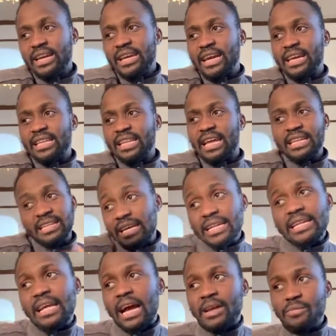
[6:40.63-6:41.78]
And
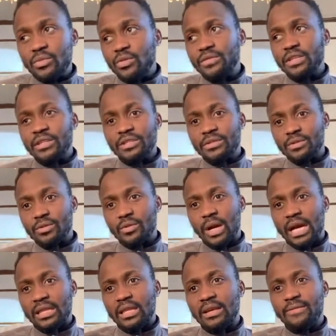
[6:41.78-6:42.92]
then I moved into,
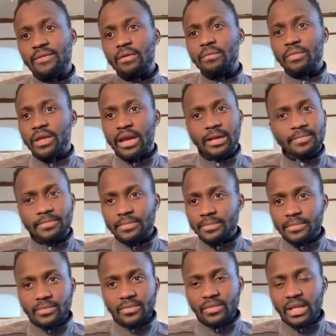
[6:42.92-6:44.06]
I think from there
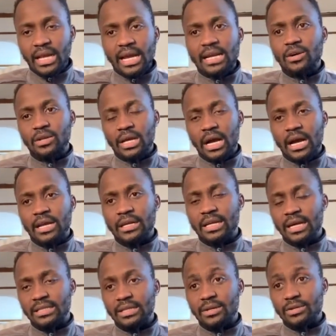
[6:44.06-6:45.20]
I got hired
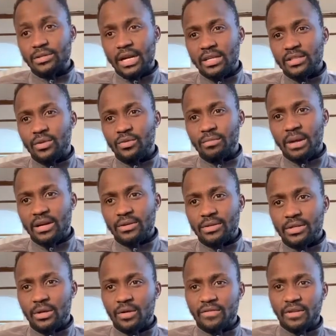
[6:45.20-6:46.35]
as a contractor with
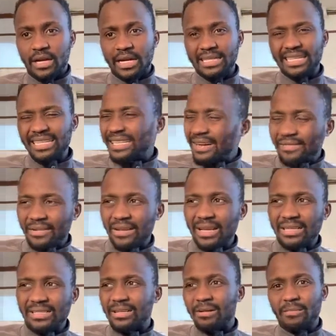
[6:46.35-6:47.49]
Microsoft. I did that for
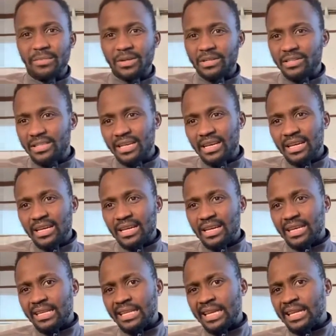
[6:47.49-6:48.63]
like some months.
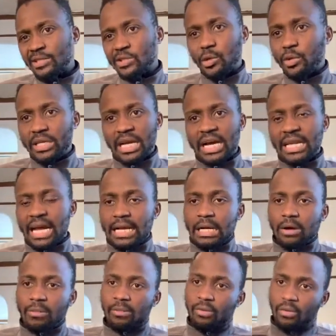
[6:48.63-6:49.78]
And then doing that, I
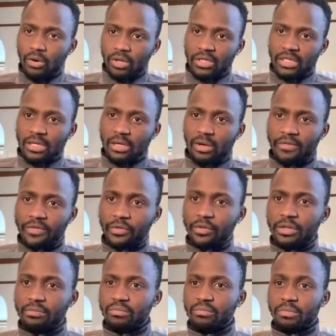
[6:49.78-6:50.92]
got bored of
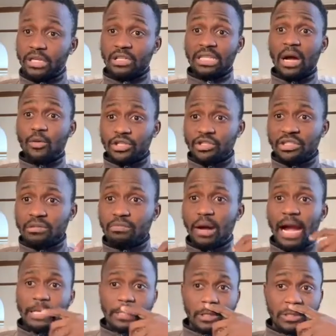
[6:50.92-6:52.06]
doing, because I was using
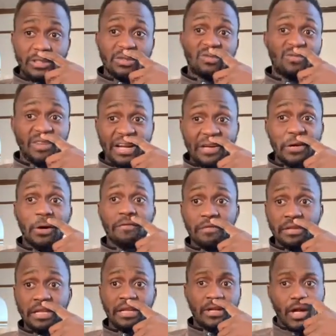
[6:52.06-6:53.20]
Python very
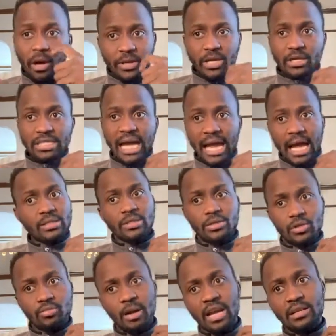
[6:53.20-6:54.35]
often then. Not because I had to
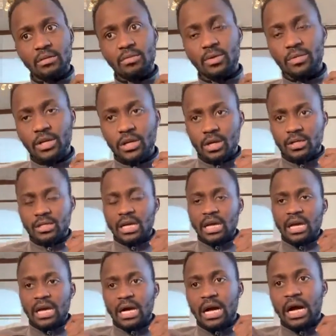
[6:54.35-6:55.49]
use Python, but because
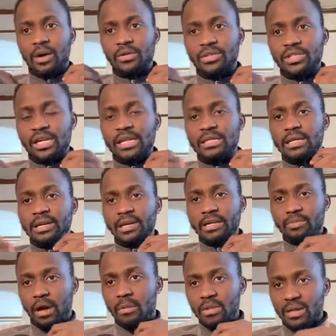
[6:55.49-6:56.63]
I was trying to create
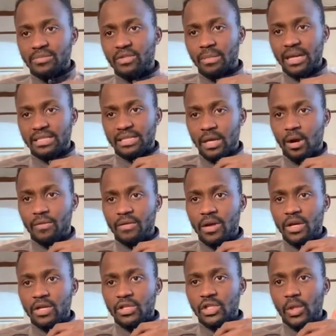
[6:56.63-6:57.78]
problems for myself
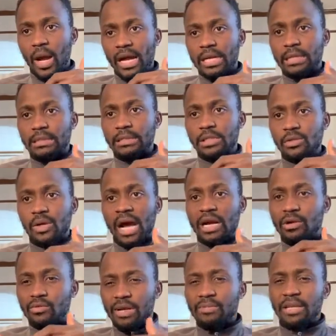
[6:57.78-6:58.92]
so I could
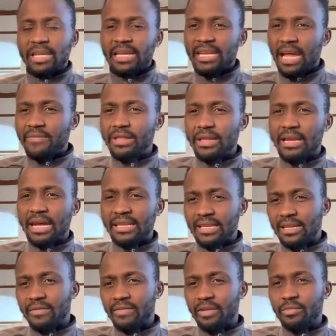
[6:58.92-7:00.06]
replicate everything I did
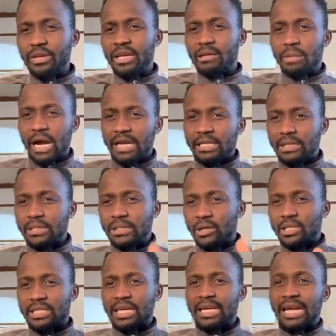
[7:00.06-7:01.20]
in VBA in Python,
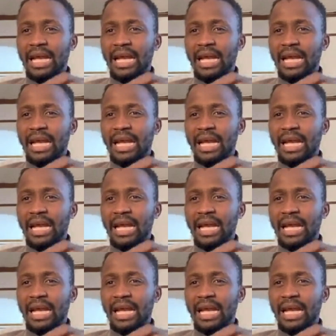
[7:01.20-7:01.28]
such that